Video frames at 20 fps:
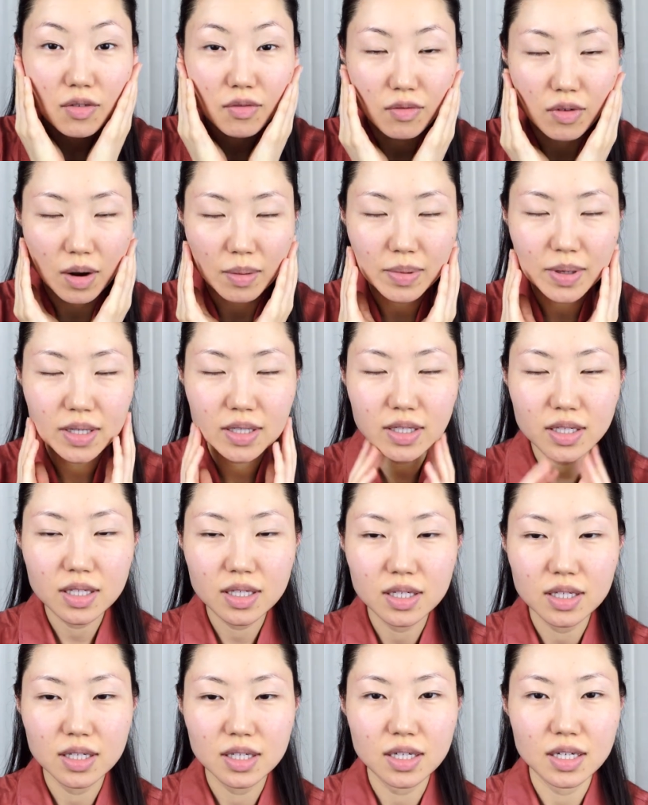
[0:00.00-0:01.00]
rubbing.
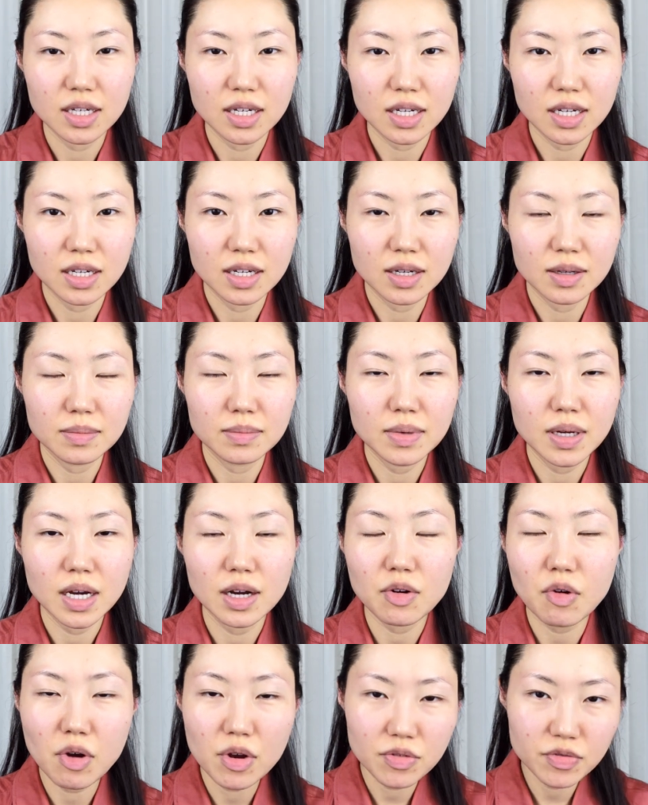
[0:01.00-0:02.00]
Um,
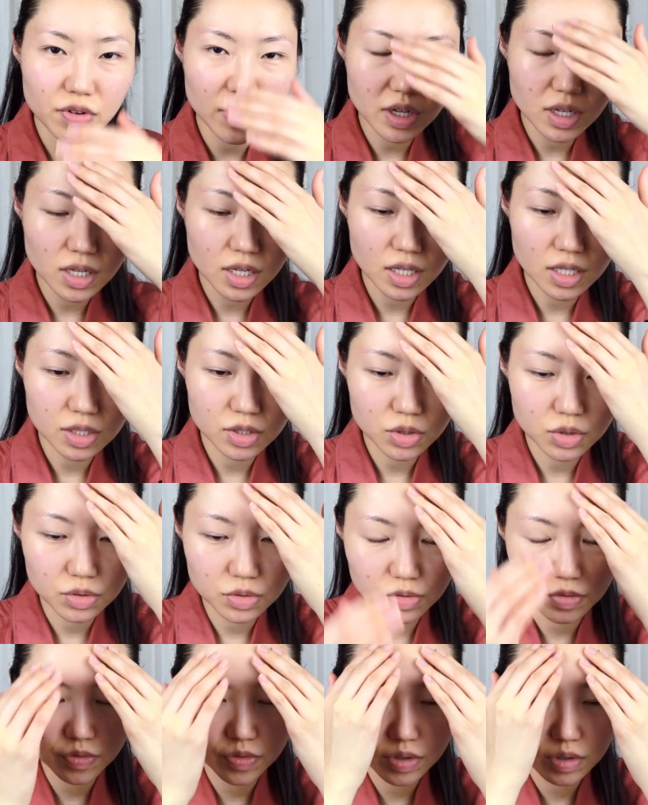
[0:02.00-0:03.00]
however, I
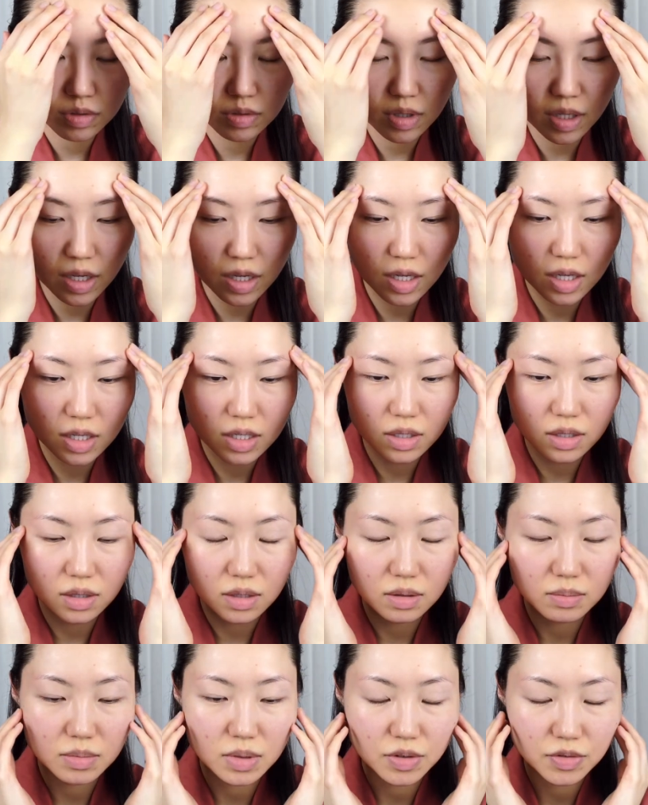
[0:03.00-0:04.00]
do feel that
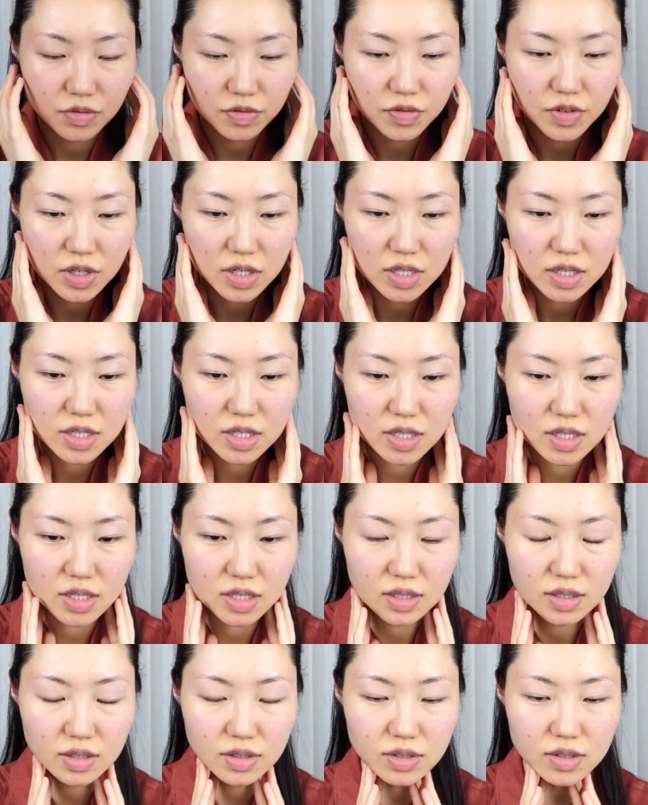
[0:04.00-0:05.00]
uh, my face
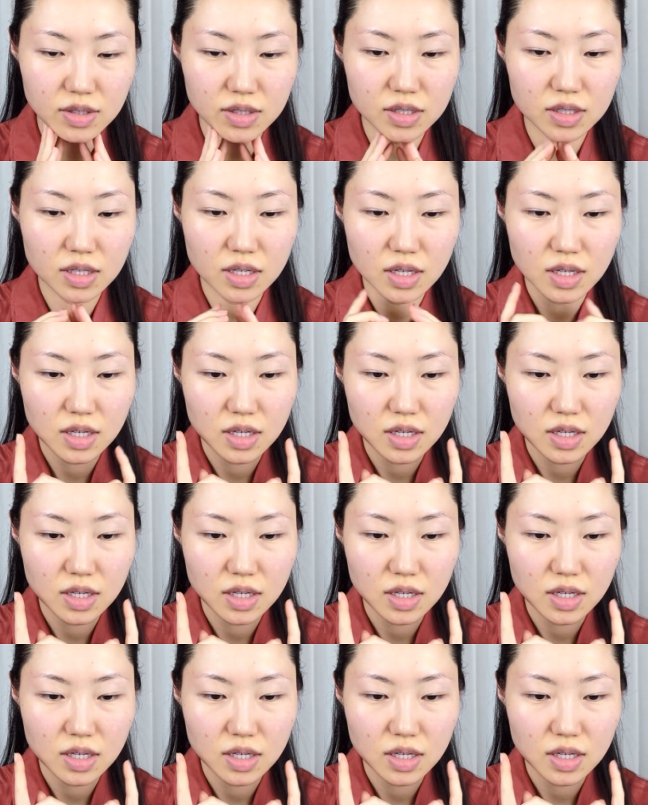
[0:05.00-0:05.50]
is